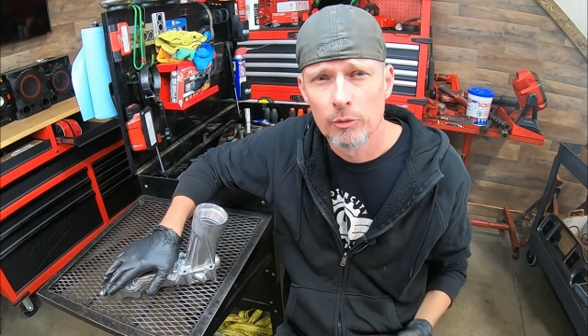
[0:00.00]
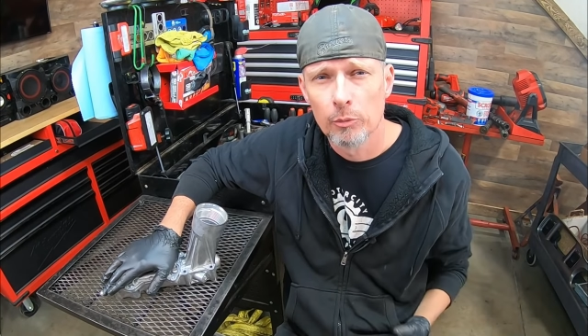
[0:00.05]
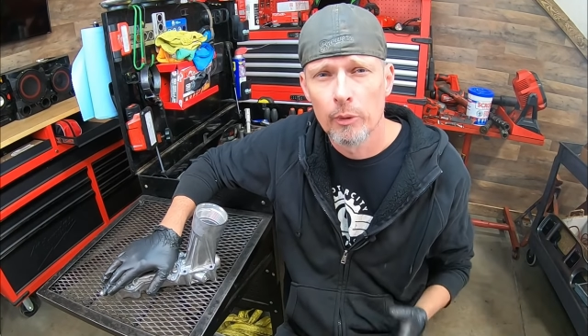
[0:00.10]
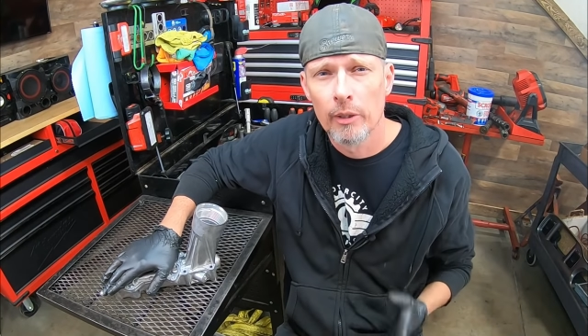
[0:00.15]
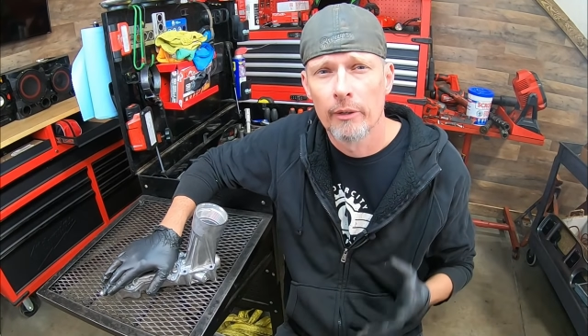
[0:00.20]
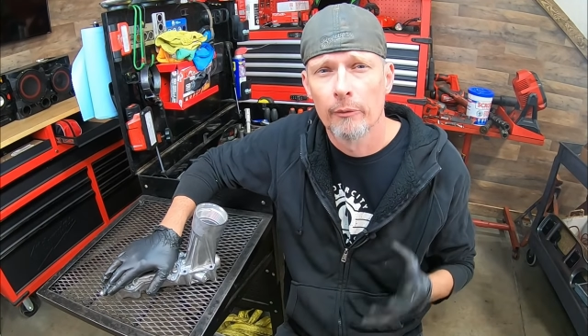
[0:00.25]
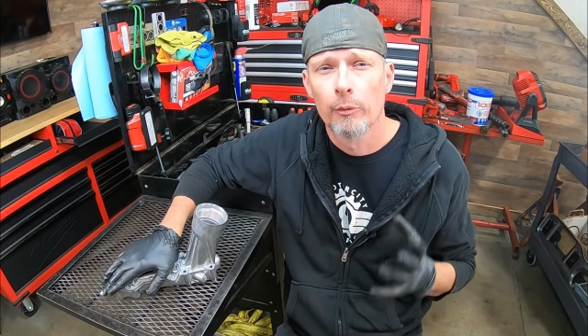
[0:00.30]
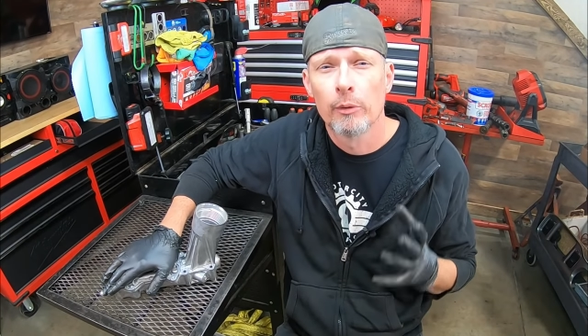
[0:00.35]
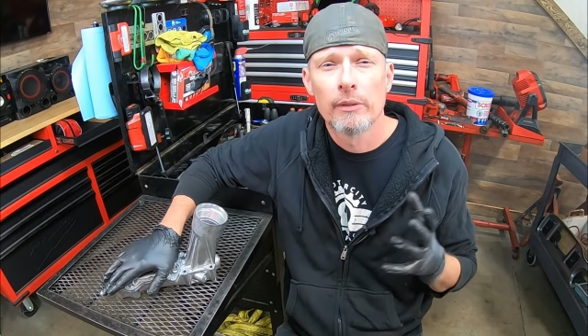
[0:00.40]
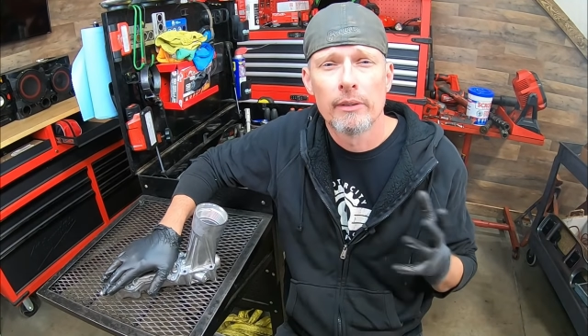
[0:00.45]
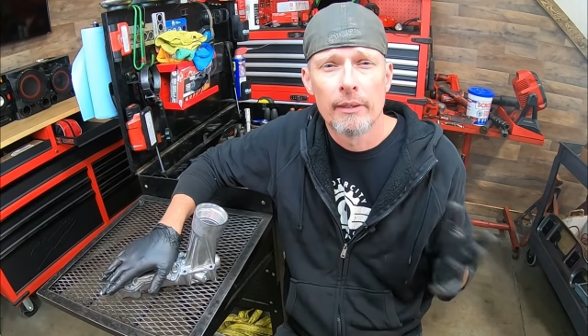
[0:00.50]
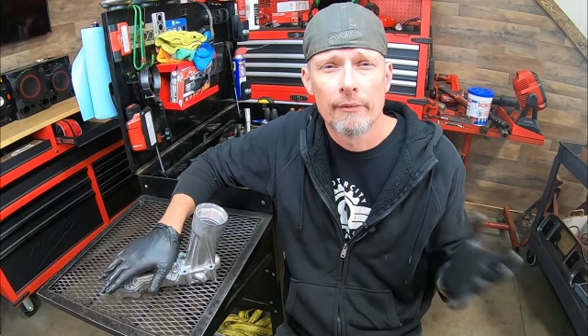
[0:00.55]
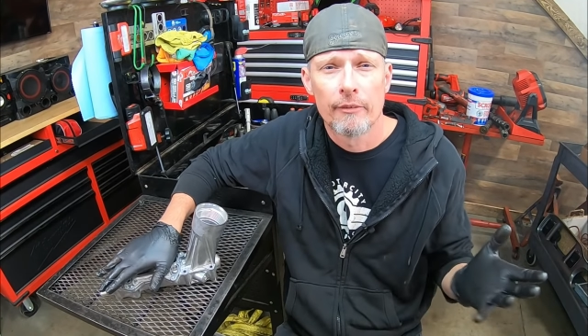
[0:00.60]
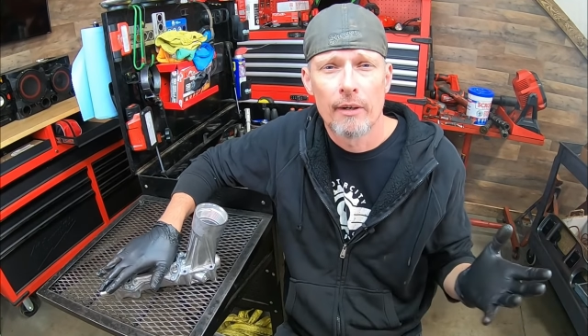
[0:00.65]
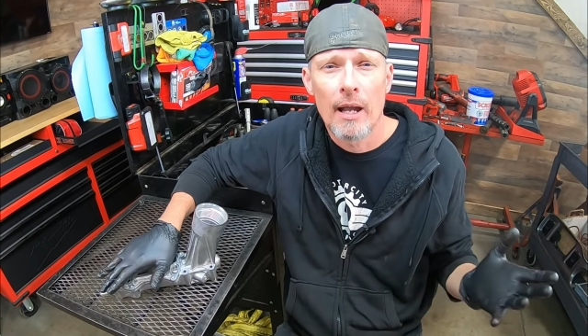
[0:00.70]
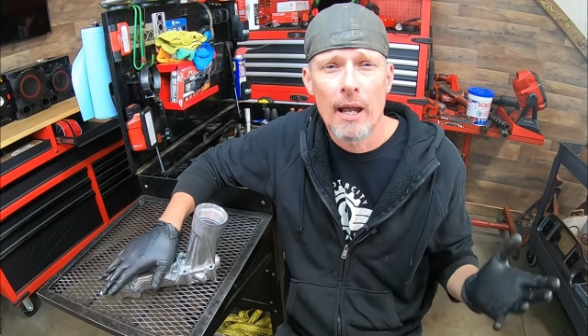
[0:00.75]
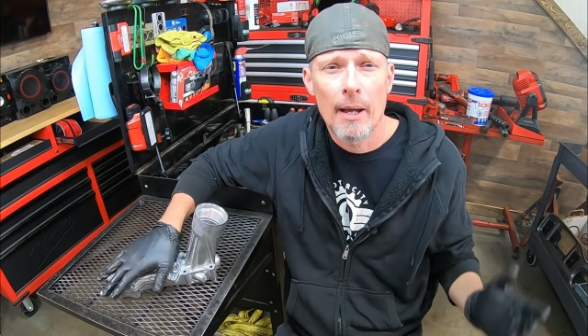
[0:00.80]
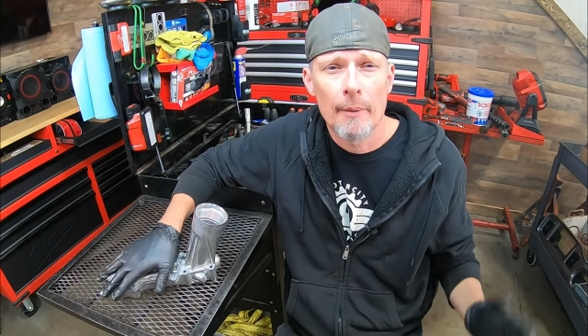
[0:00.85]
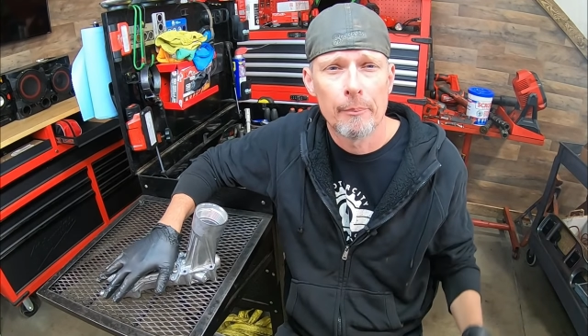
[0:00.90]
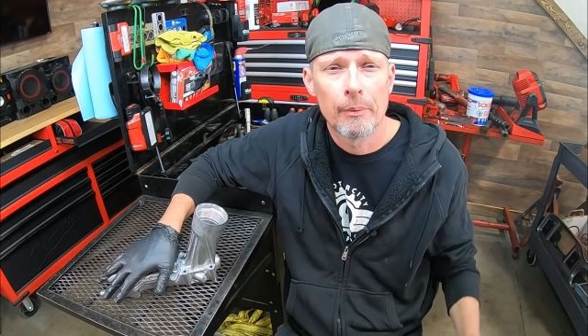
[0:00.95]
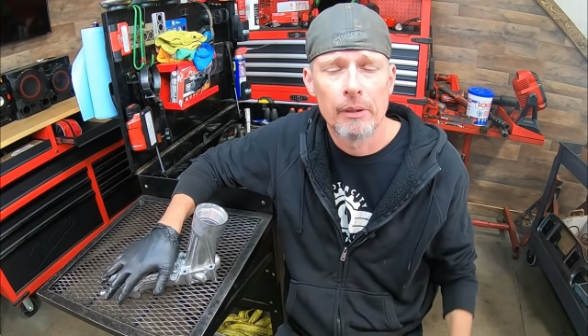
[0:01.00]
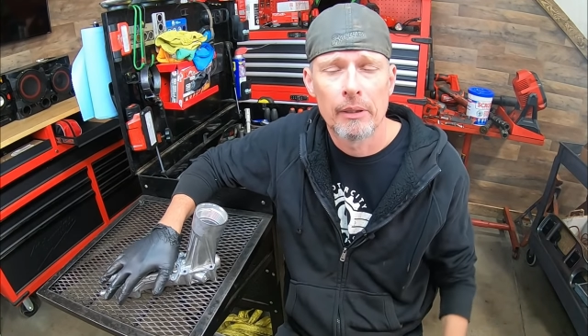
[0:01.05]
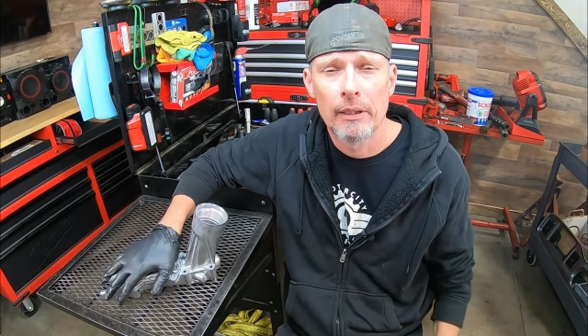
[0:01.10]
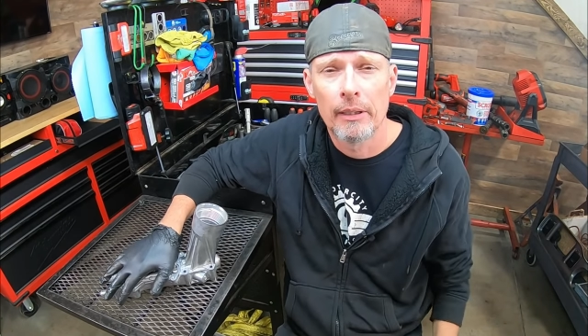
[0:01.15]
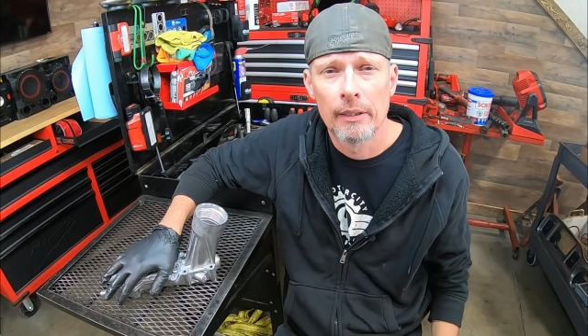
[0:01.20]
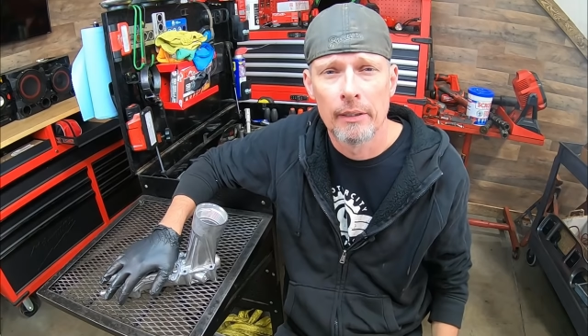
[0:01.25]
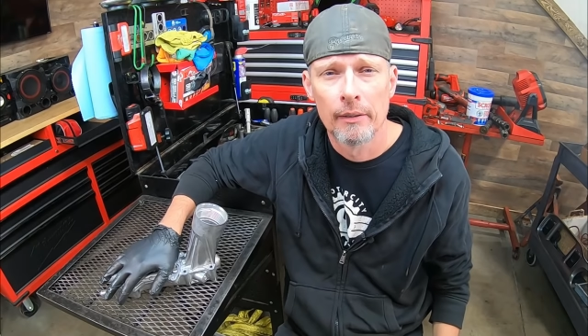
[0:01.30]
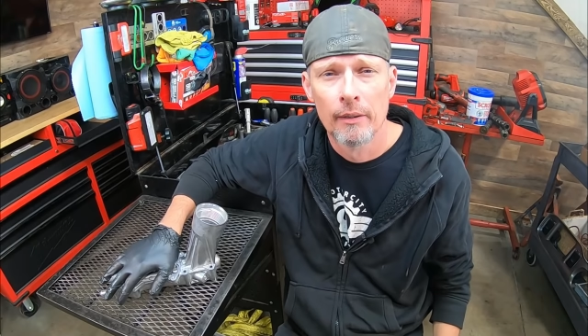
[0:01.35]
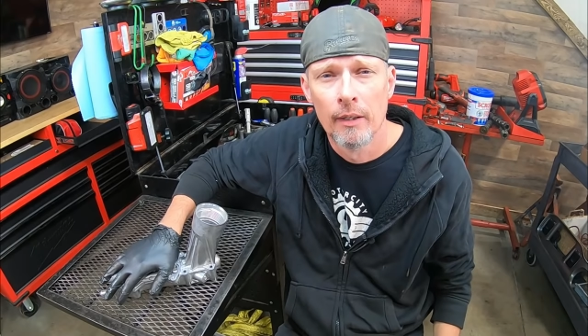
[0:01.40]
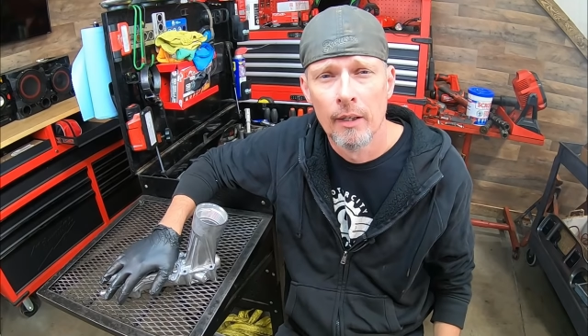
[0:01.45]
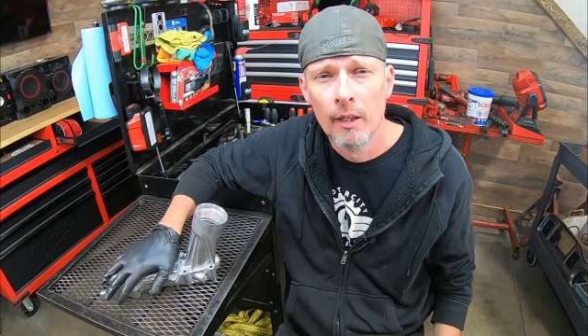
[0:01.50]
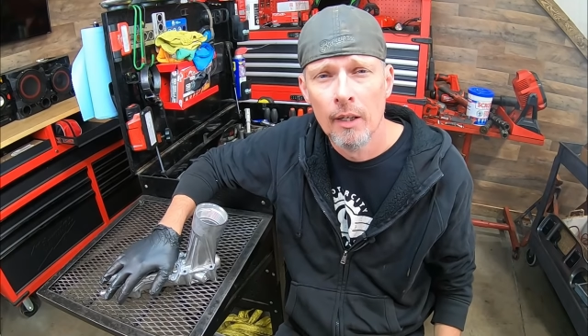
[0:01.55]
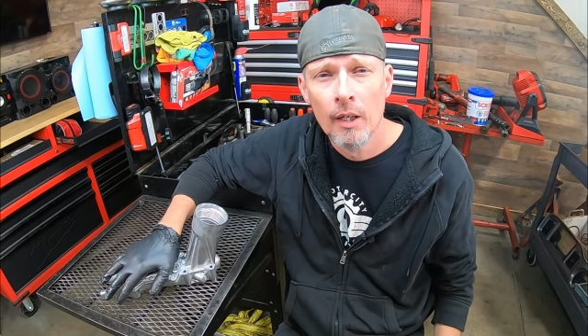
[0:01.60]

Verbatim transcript: to where it would never happen again.